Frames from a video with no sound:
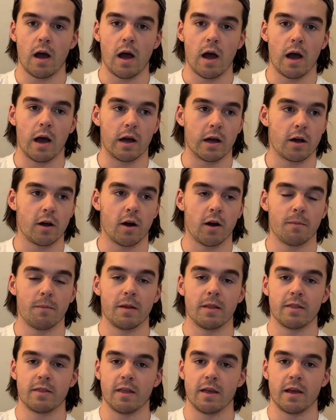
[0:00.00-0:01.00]
a
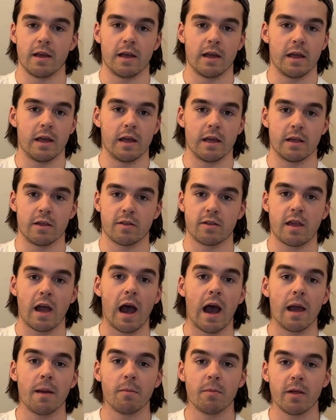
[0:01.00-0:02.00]
garment that is
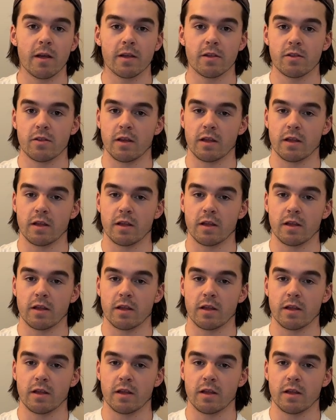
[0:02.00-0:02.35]
timeless,